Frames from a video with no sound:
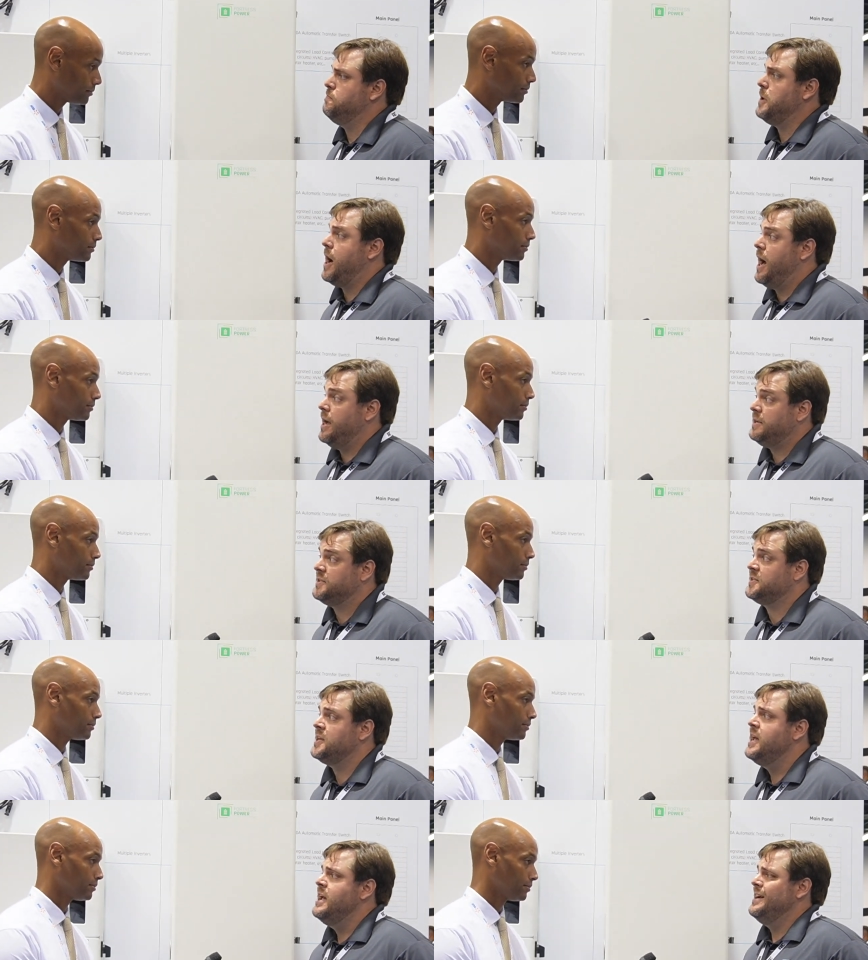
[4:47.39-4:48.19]

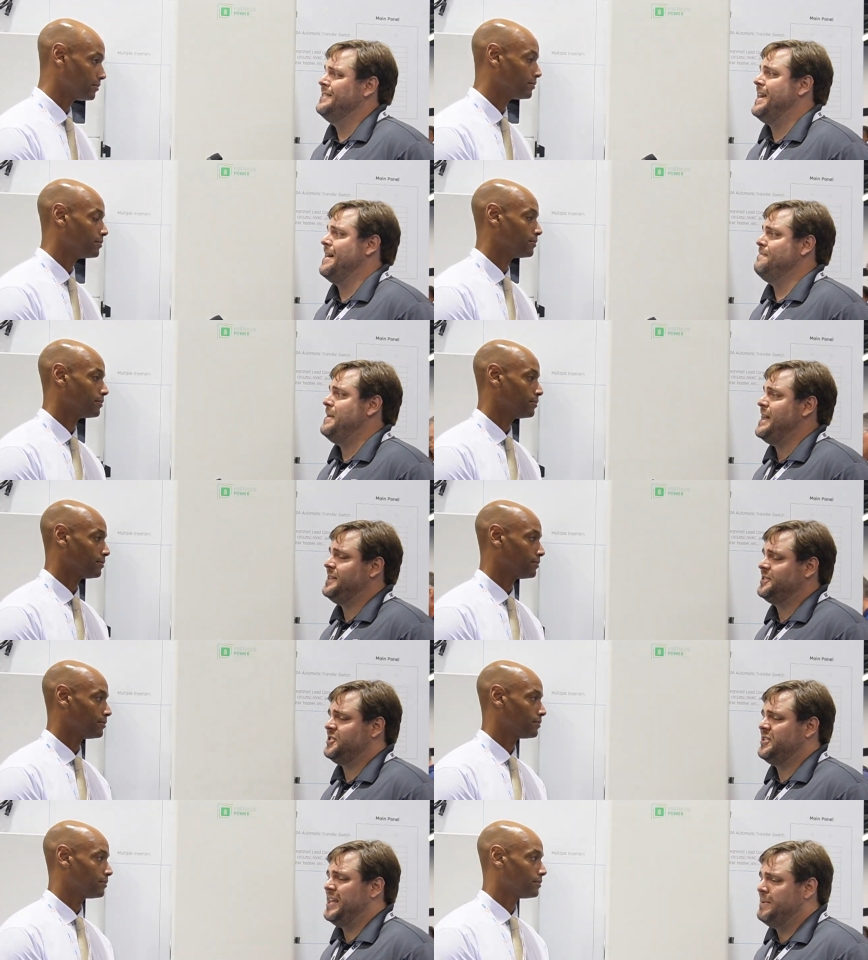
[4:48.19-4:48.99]
Speaker 1: box, and that
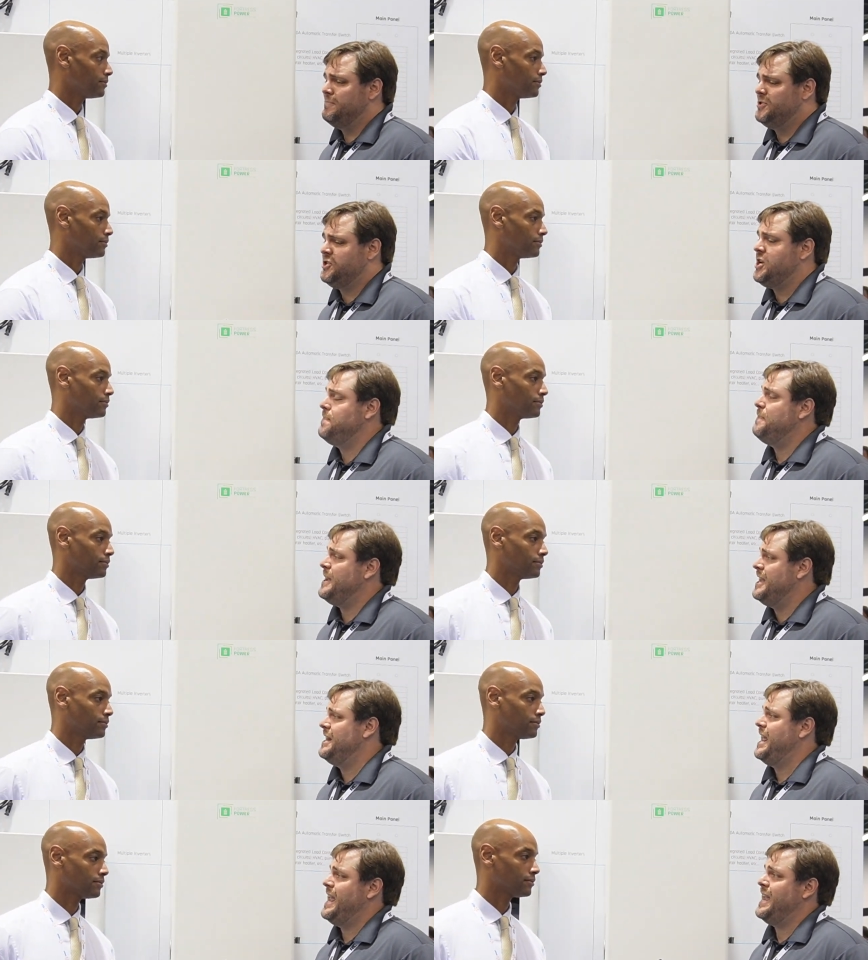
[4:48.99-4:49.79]
makes shipping
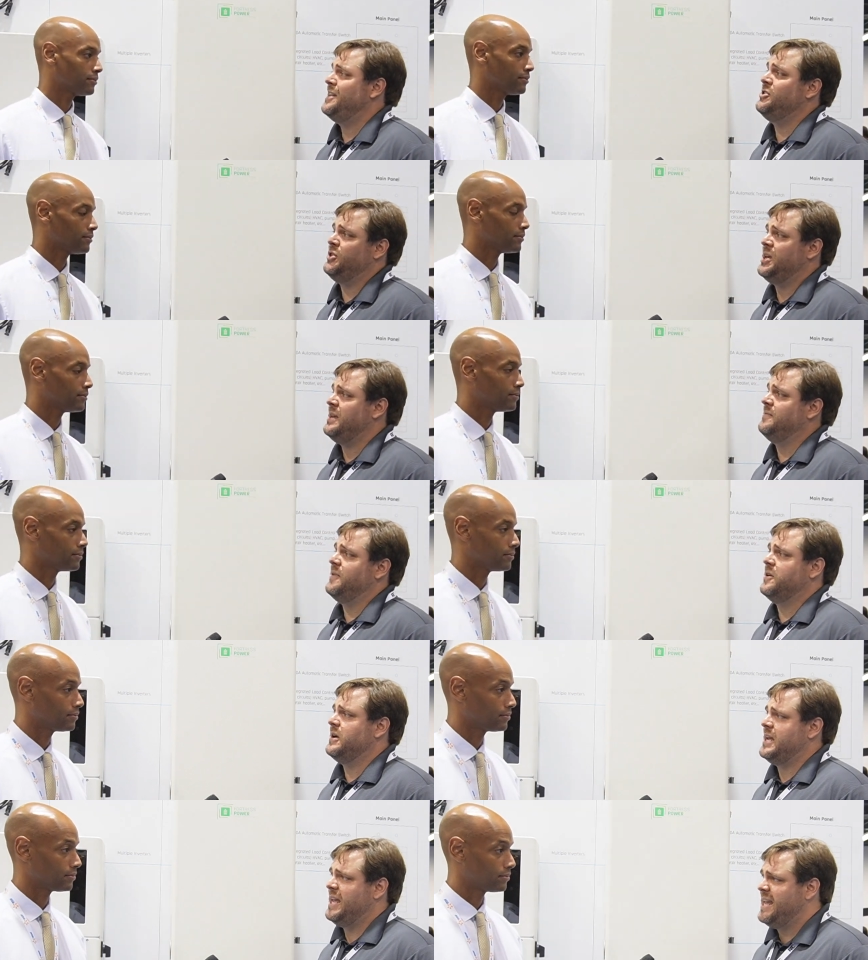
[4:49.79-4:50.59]
and handling
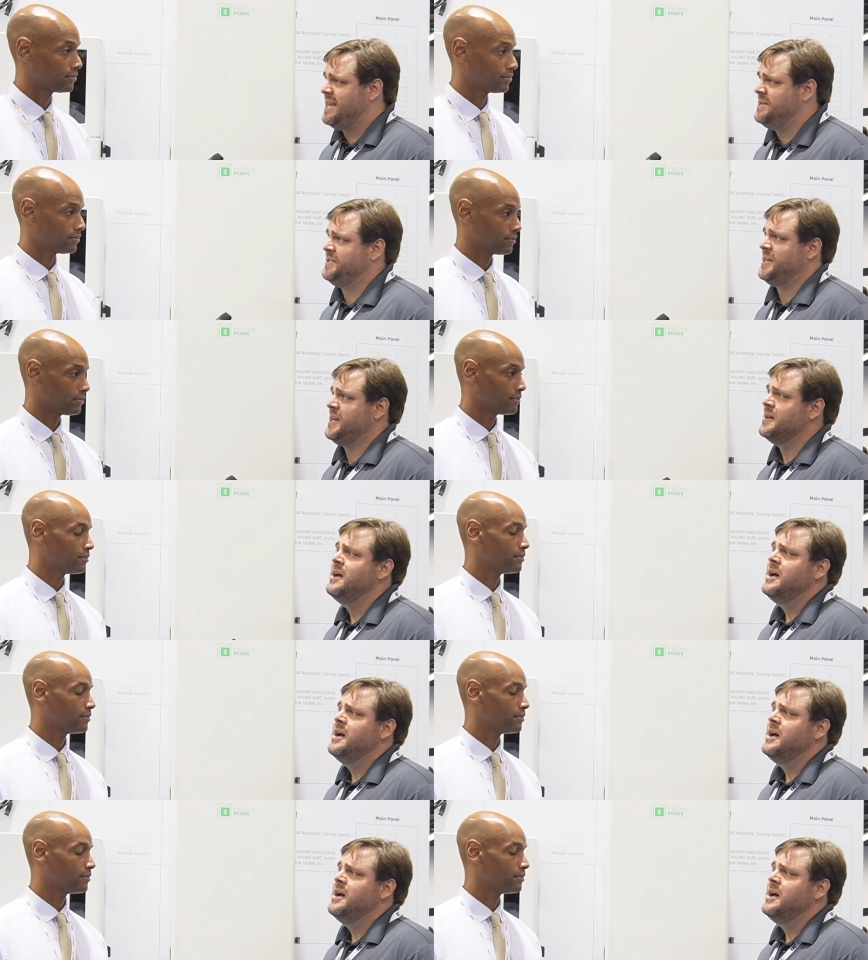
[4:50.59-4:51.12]
very easy.